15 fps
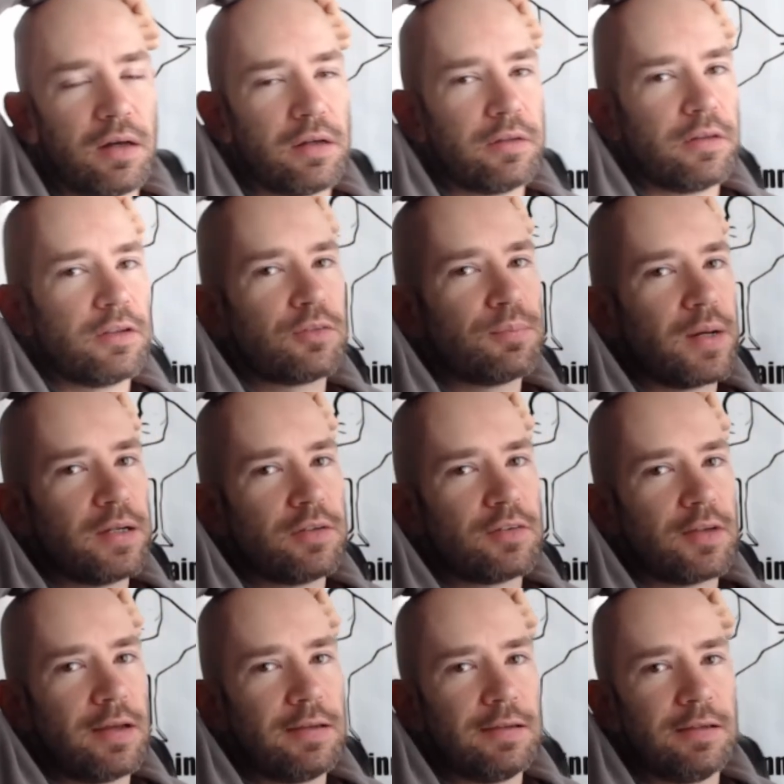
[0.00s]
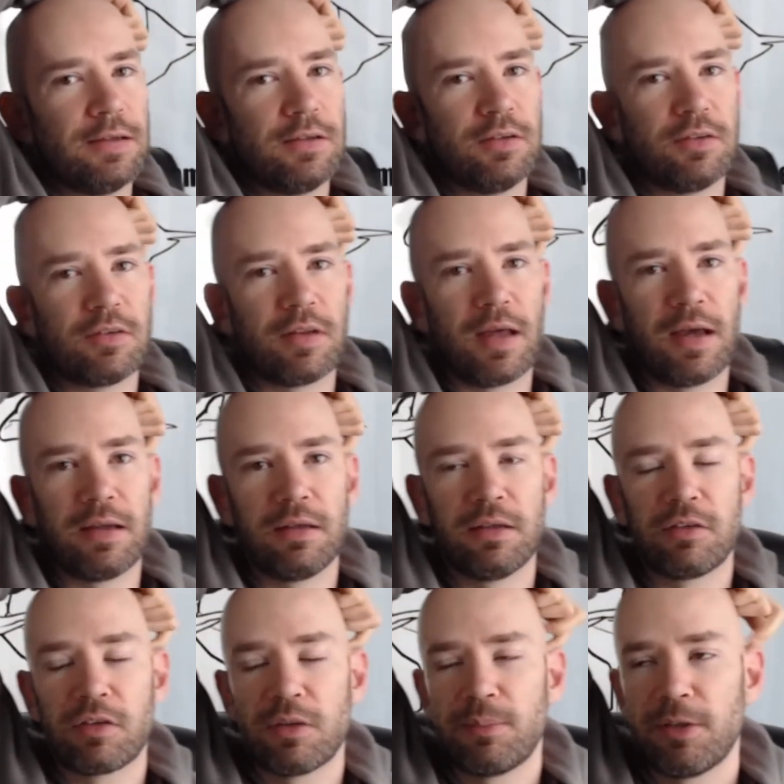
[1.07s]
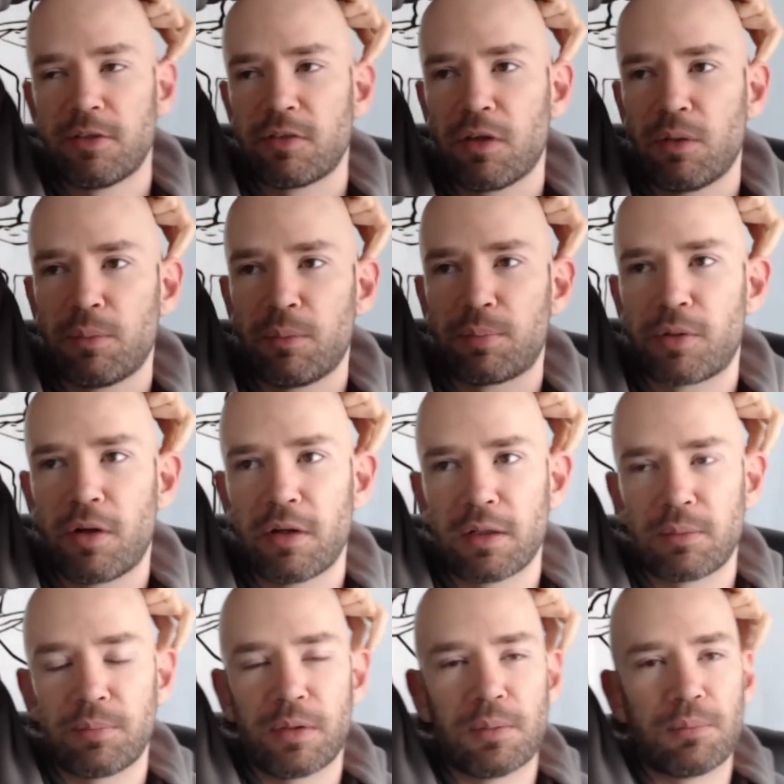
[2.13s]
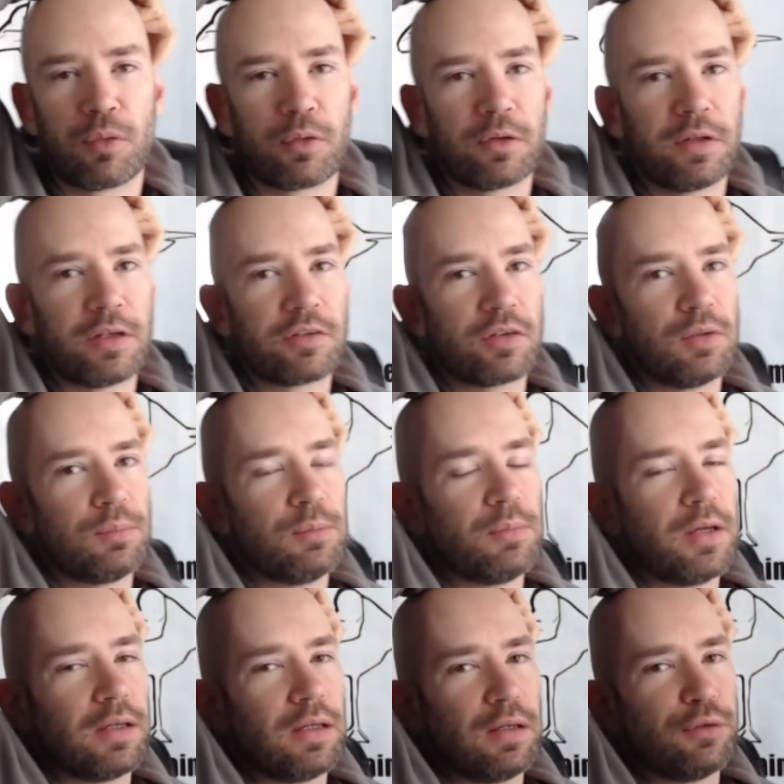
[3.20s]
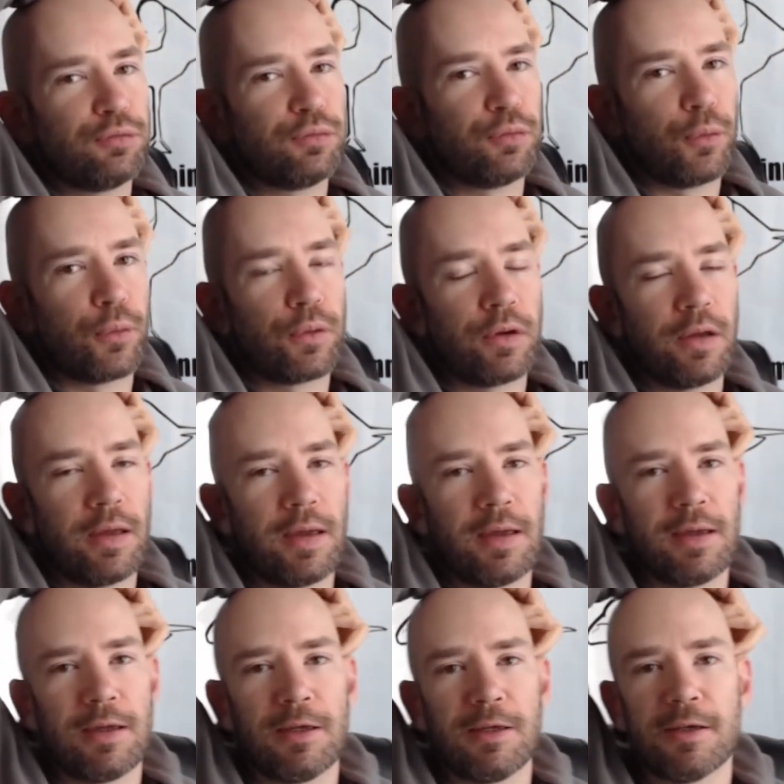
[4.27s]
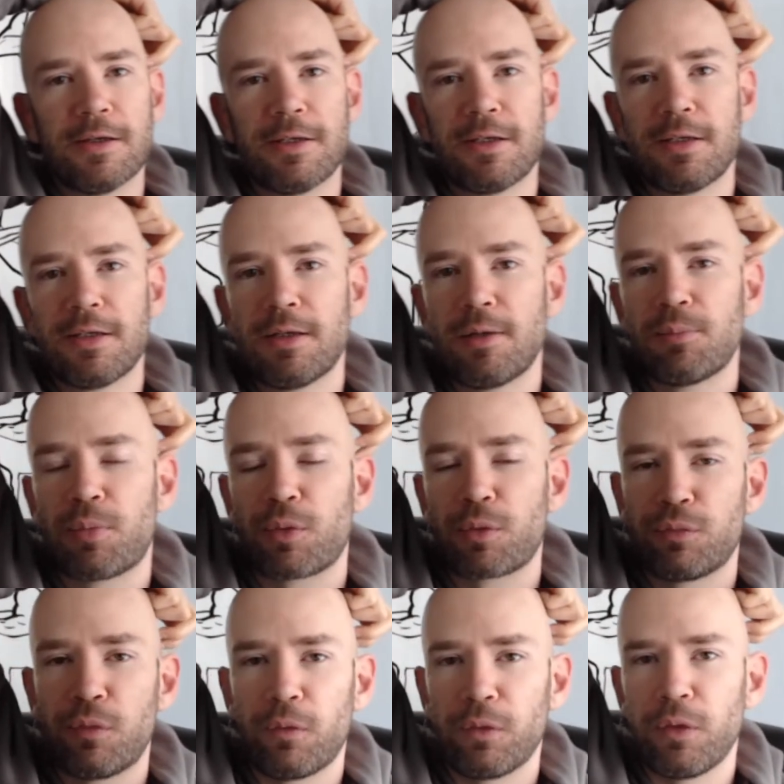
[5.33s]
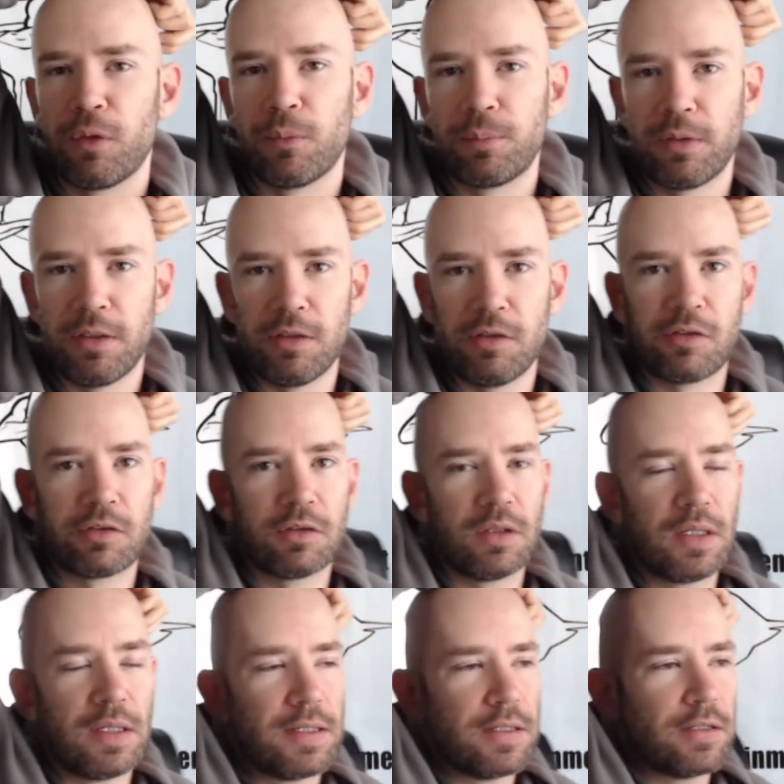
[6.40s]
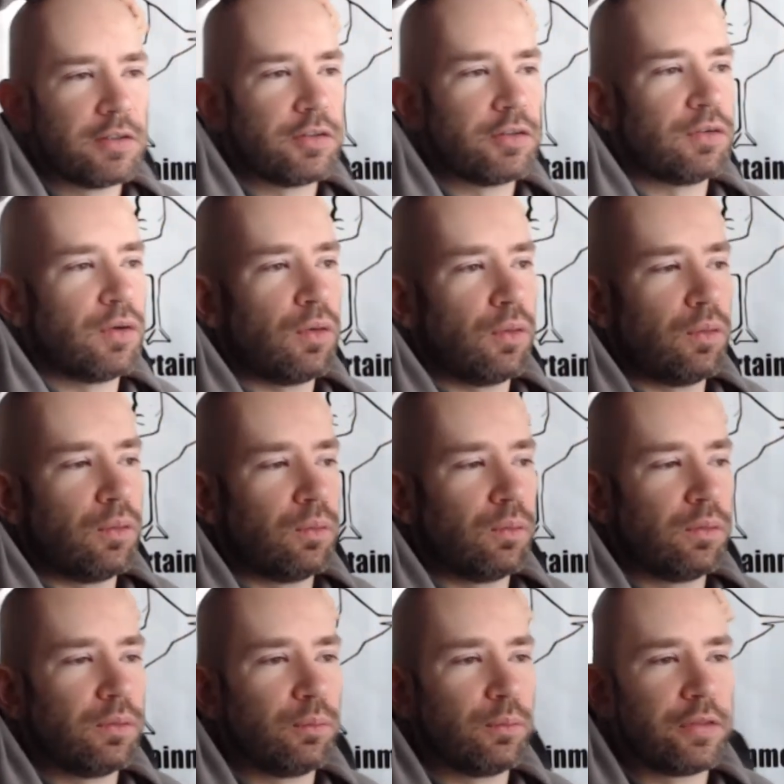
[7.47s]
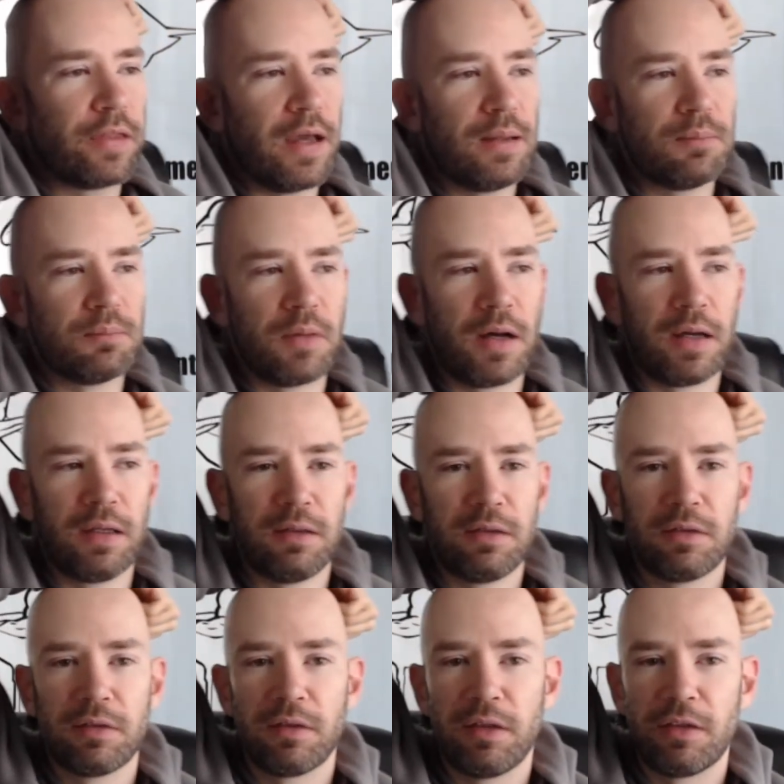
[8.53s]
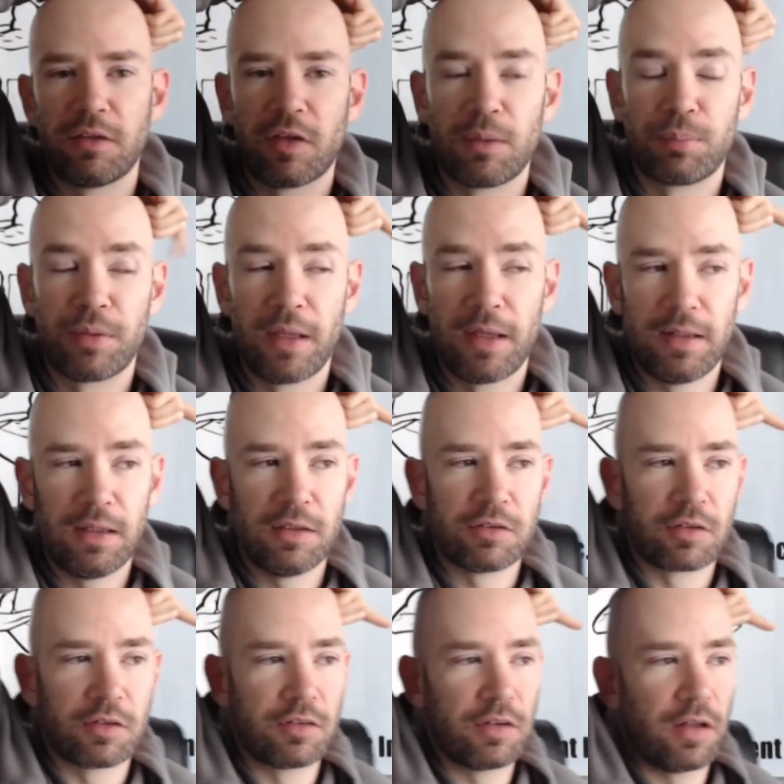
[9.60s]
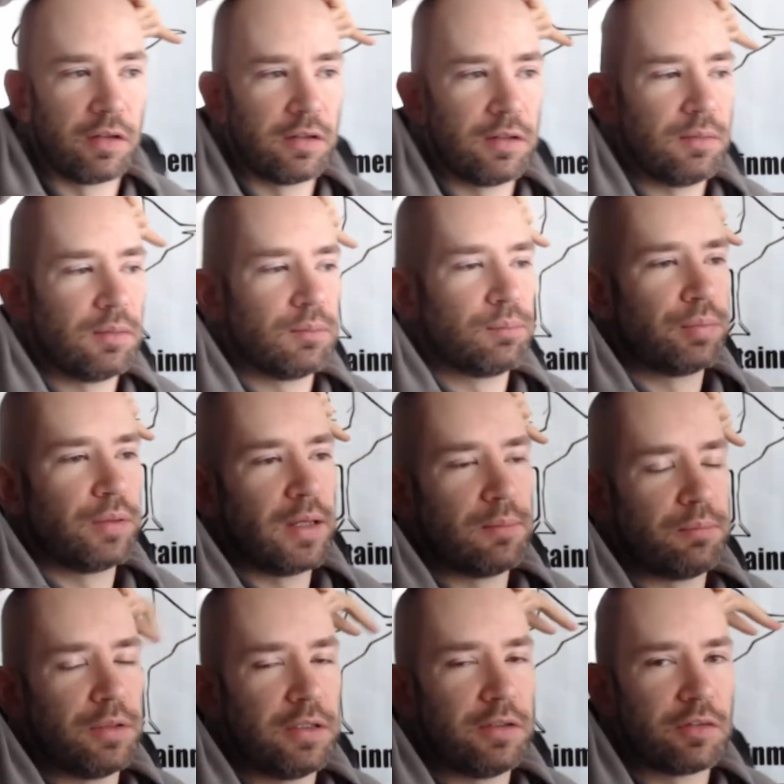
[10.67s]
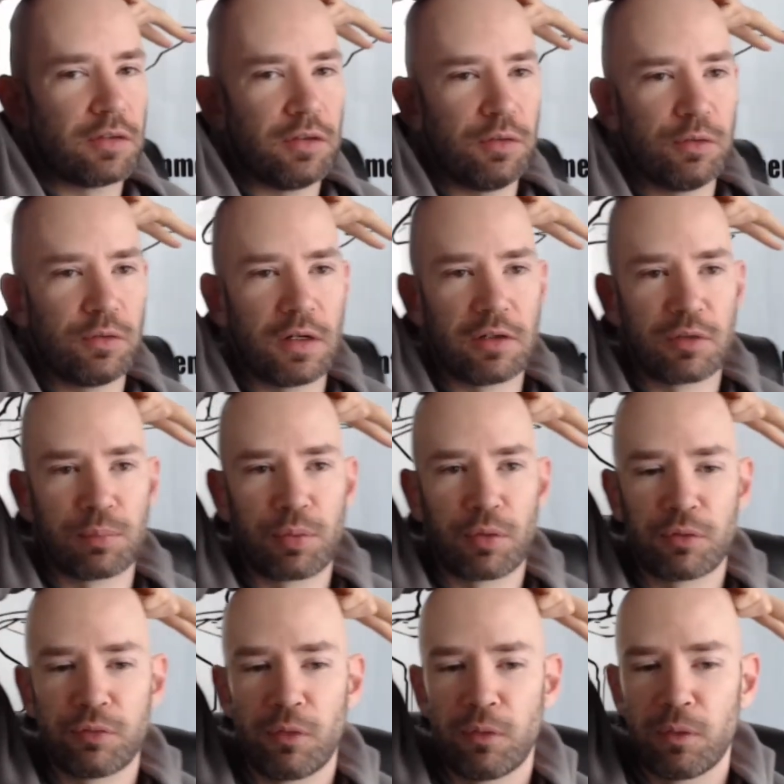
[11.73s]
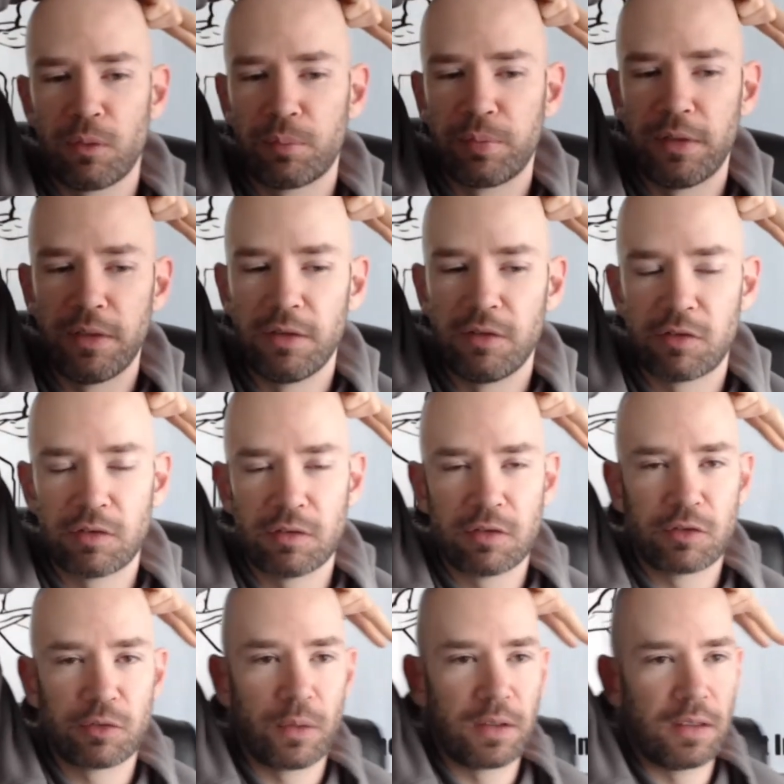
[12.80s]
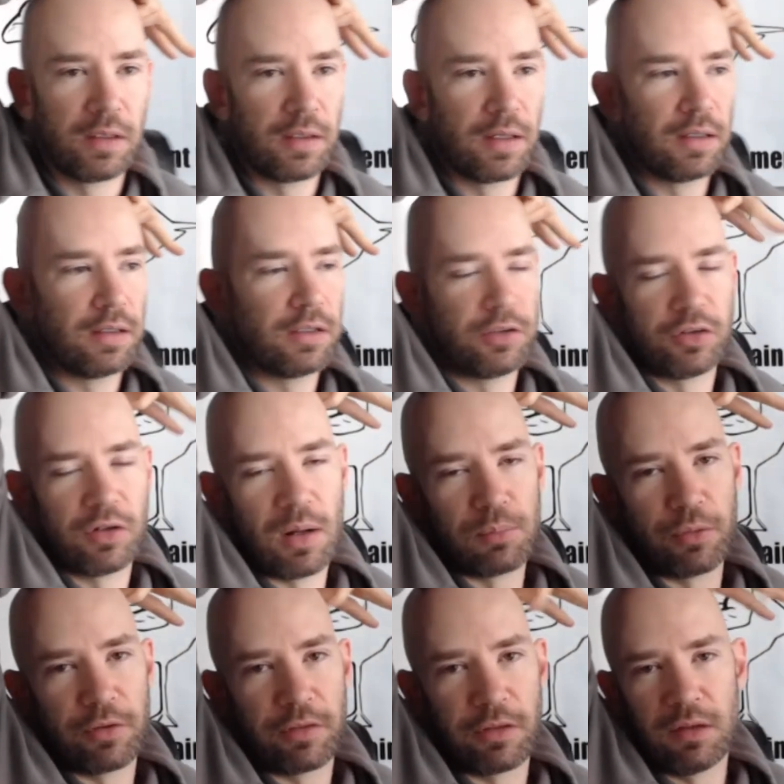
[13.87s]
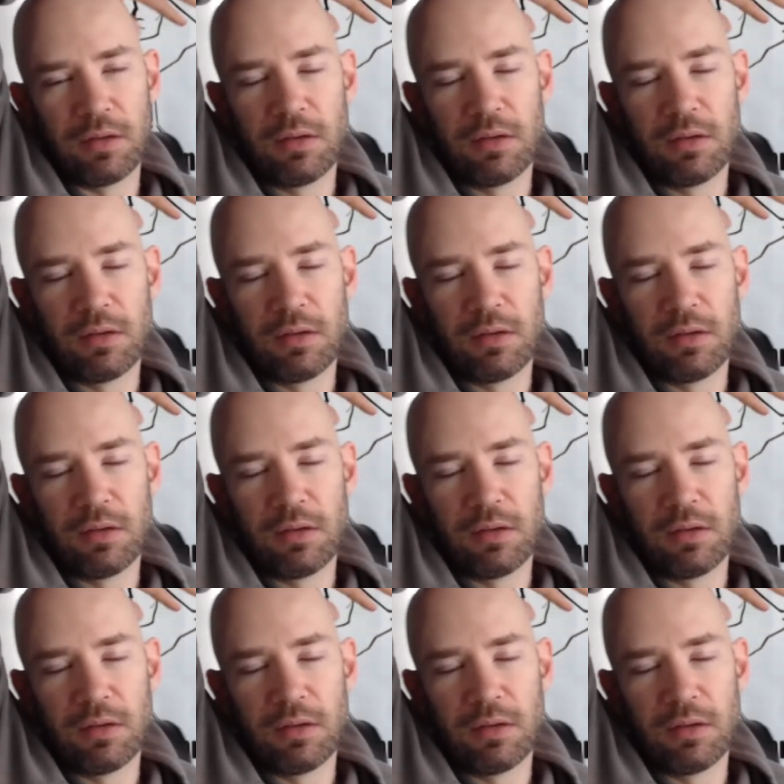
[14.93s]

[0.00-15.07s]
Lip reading: This mindset is that it's going to be a sellable product, but I'm more or less going to be making it for a portfolio piece. So with that in mind, it's like plan A is to sell it. Plan B is to use it as a portfolio piece so I can get a job with it.